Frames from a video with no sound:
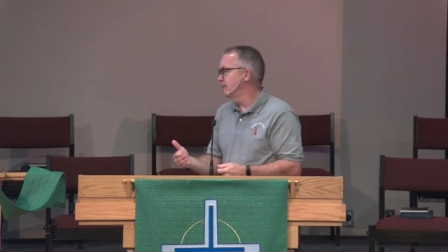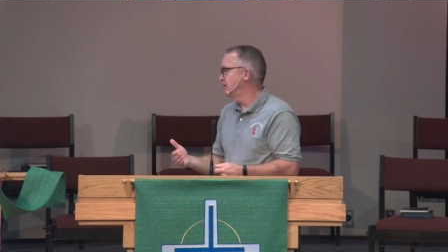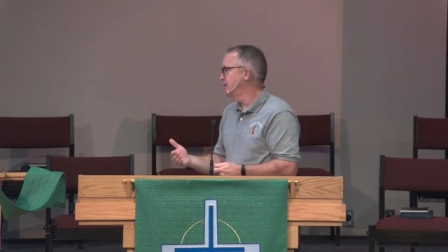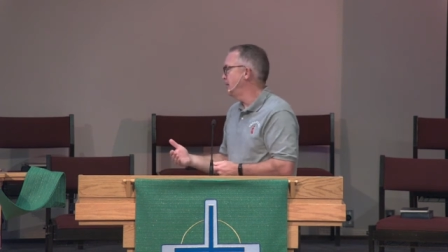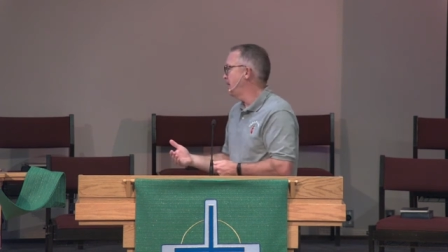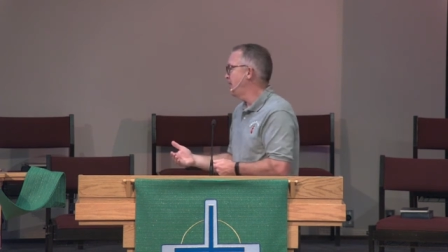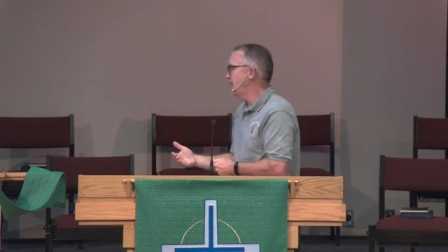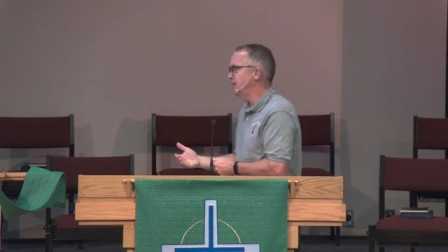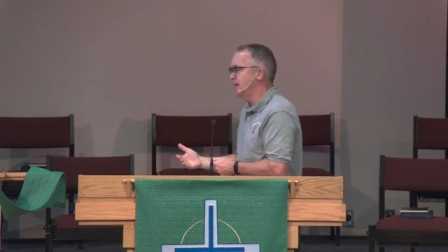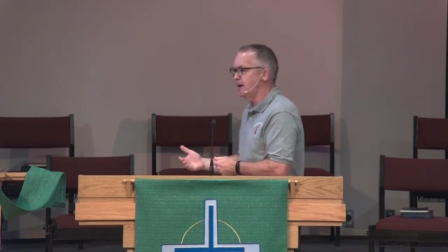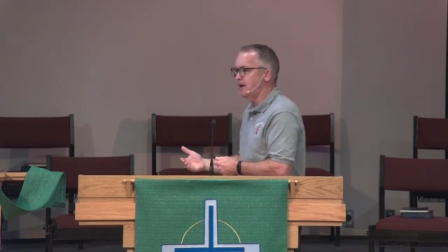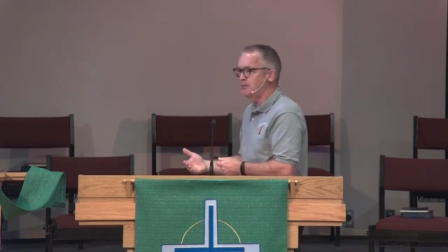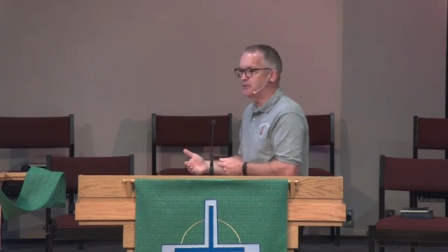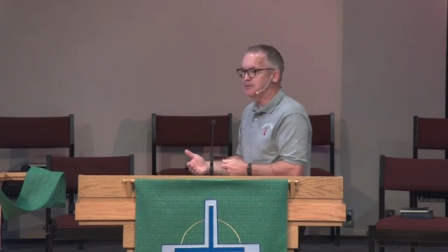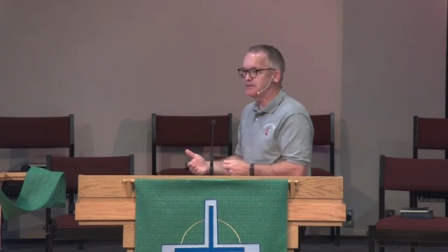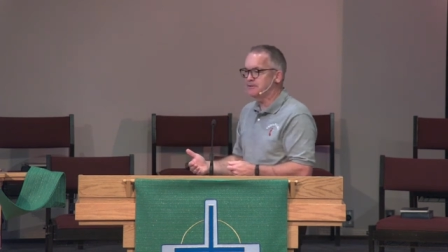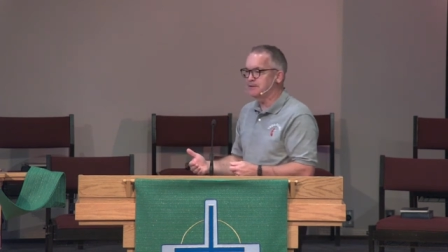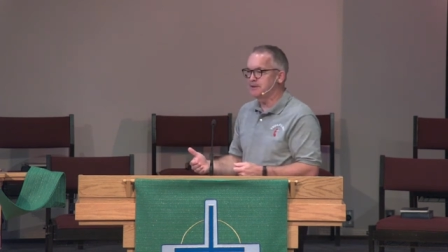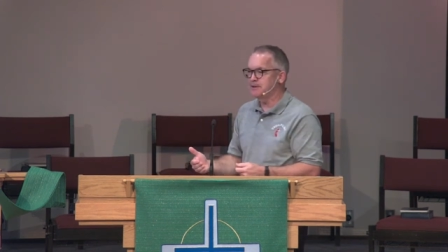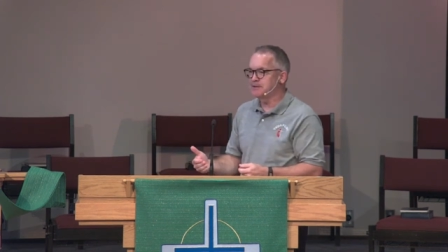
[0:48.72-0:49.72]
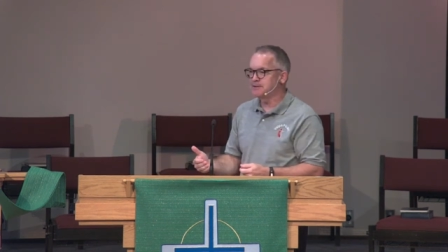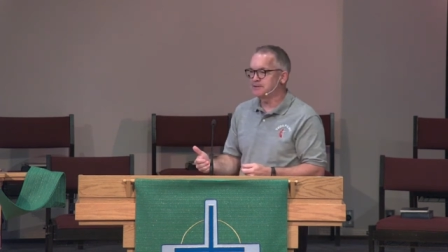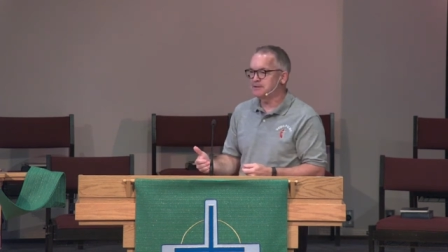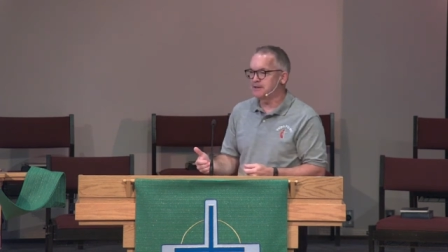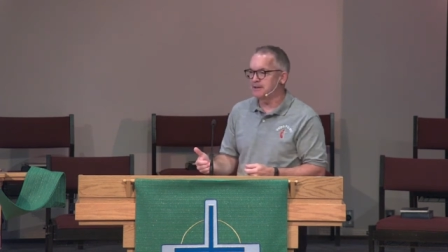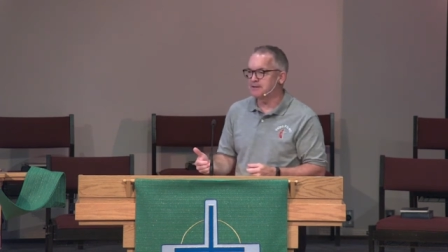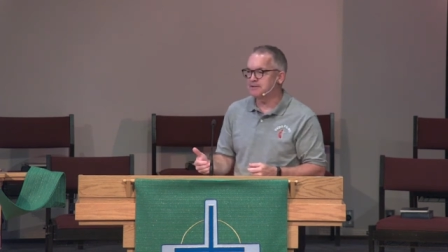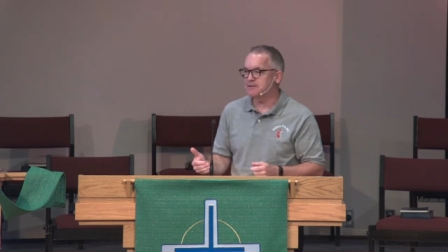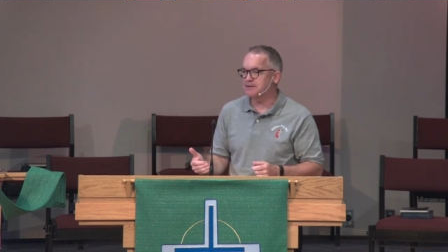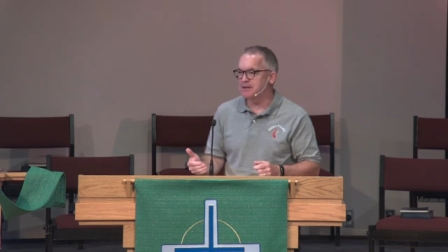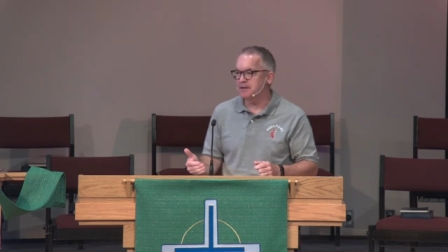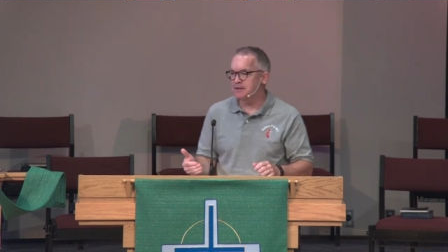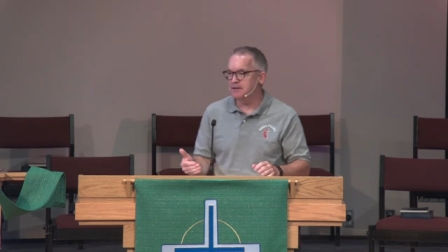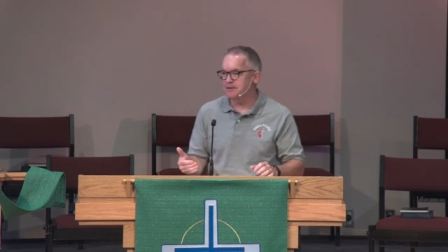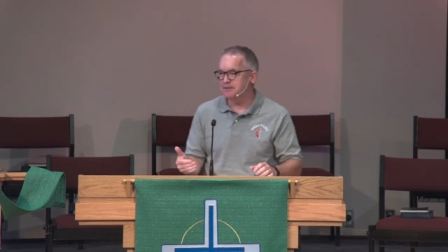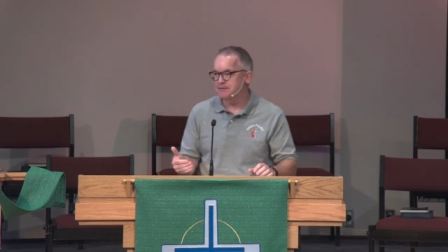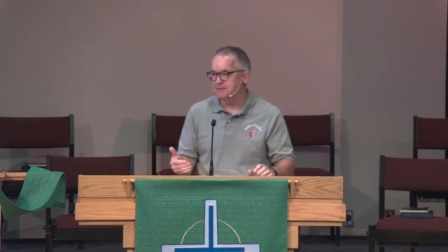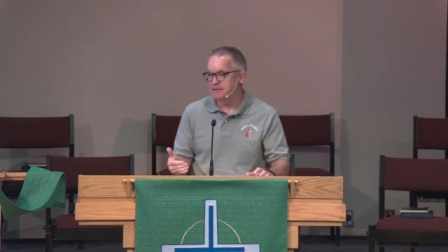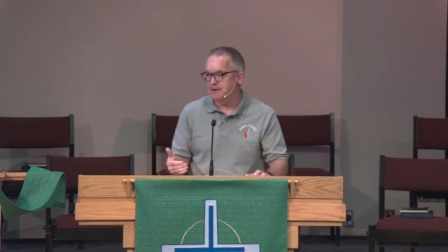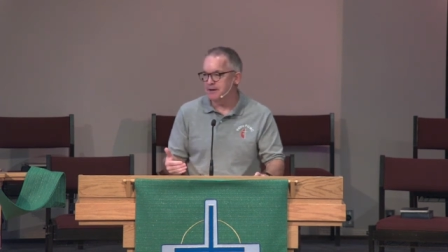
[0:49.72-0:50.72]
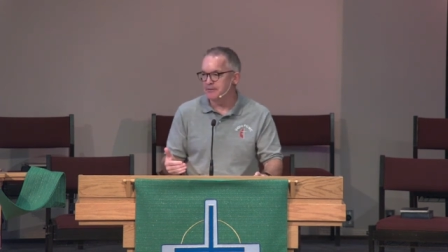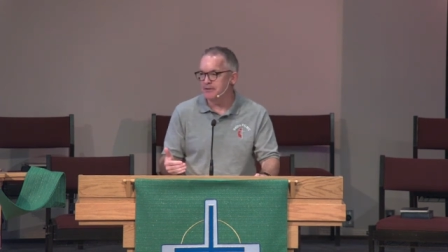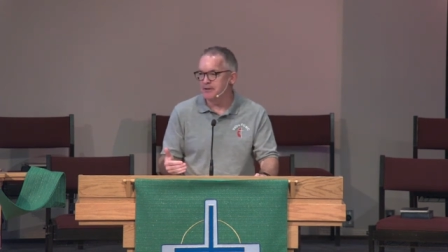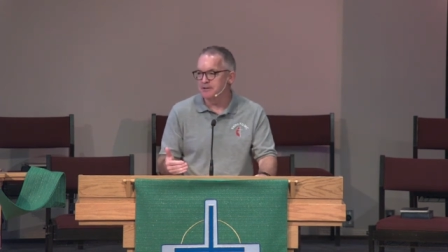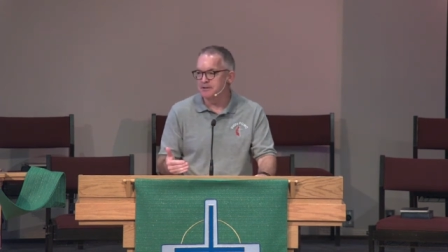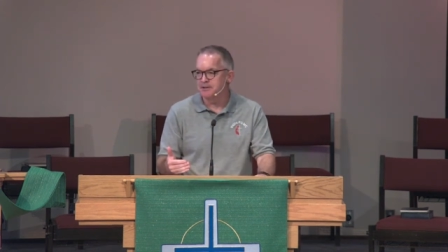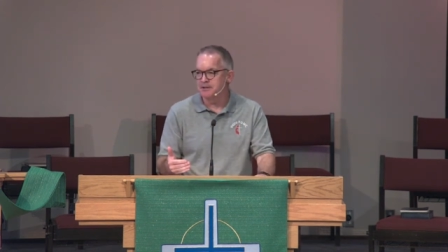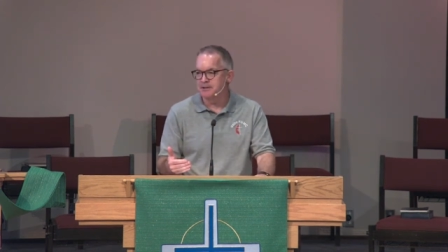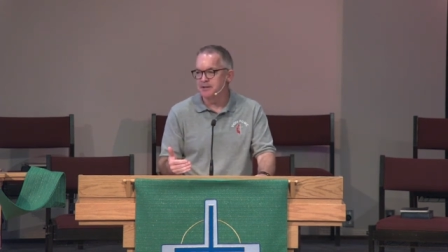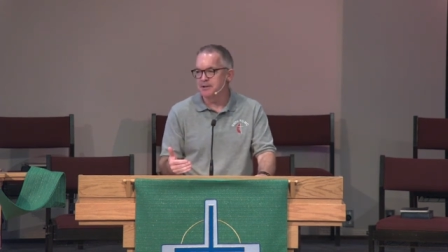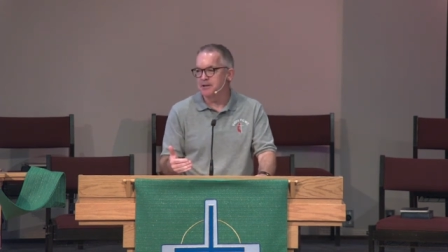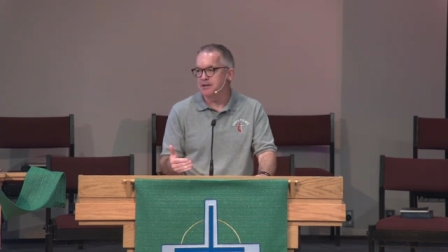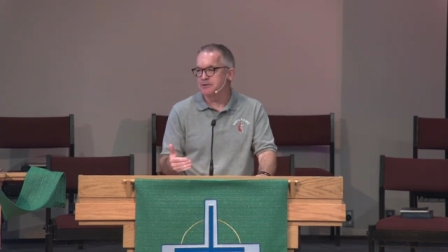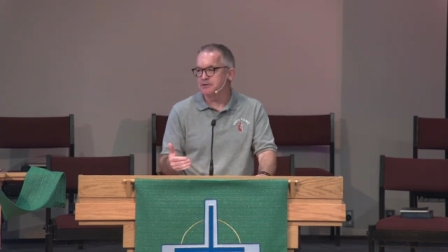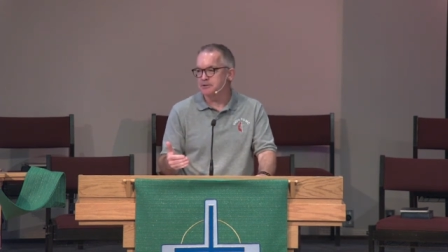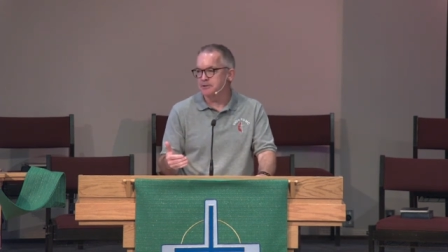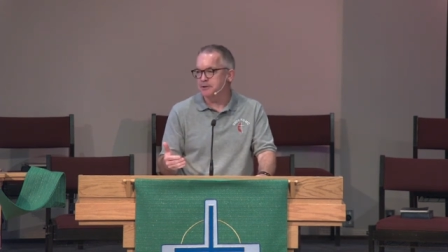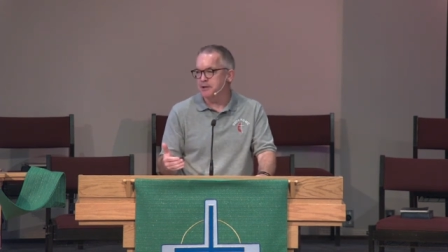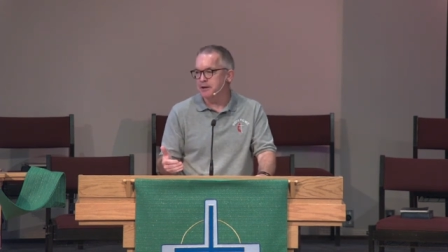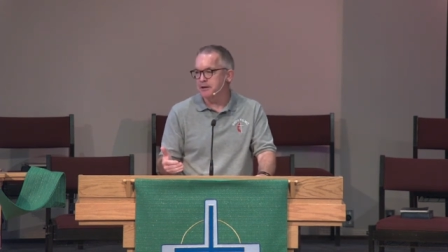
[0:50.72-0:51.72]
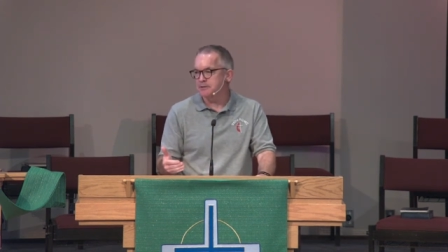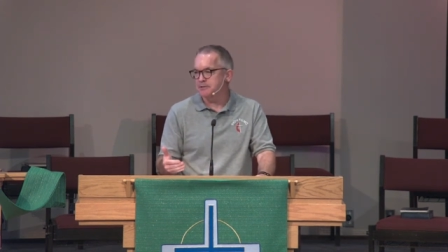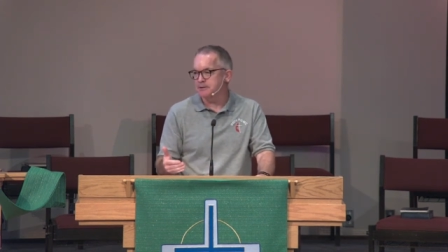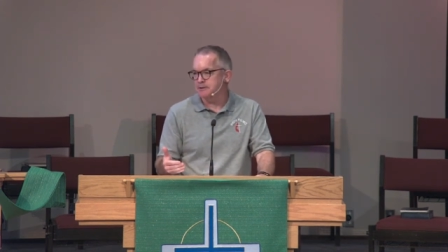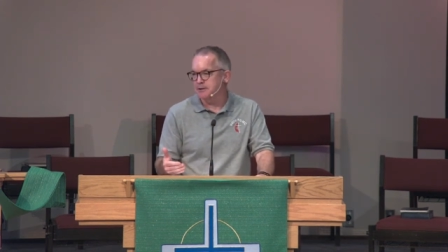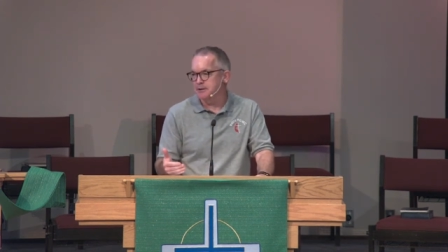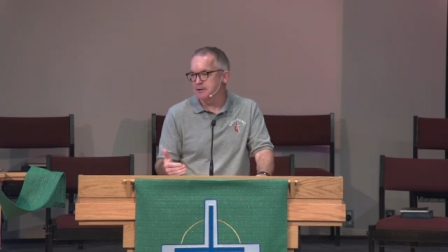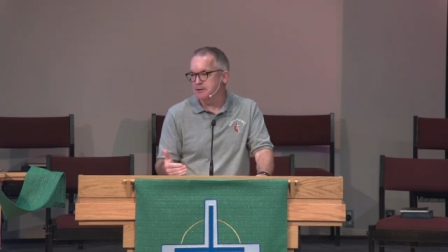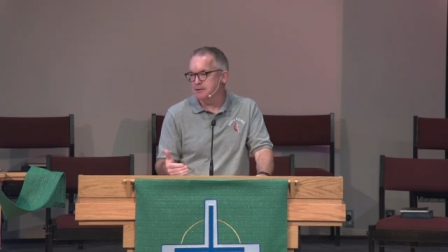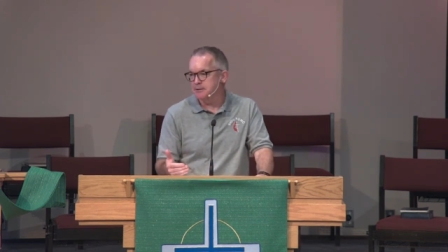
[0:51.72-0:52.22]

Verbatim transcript: I, I, was thinking it sounds like having a teenager in the house again.